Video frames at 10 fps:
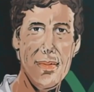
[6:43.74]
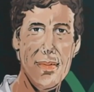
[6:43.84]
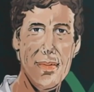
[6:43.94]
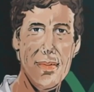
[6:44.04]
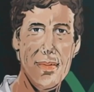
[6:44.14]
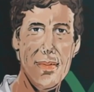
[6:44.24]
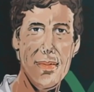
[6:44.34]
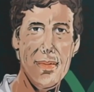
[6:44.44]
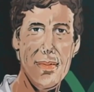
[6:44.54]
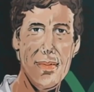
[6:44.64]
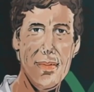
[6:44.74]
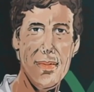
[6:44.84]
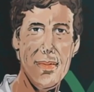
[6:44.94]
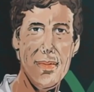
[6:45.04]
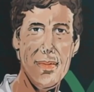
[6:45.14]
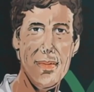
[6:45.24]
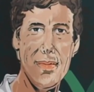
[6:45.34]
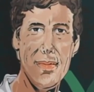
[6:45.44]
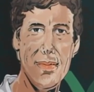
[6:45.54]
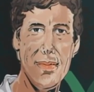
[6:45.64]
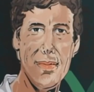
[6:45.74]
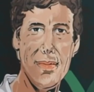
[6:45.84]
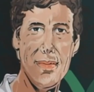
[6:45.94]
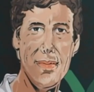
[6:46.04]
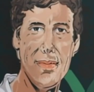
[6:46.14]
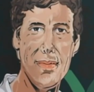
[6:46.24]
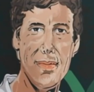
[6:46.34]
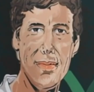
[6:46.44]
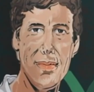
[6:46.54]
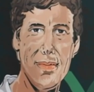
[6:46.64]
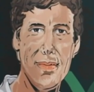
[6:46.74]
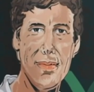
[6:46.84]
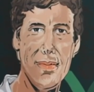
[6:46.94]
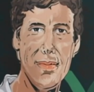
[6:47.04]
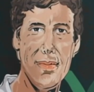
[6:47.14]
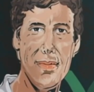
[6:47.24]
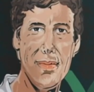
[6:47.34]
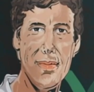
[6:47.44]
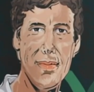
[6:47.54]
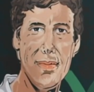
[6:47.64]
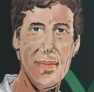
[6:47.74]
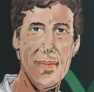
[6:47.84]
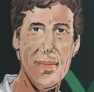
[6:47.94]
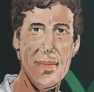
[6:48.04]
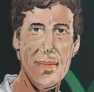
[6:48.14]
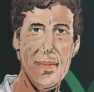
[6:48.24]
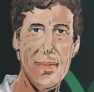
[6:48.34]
This person isn't speaking.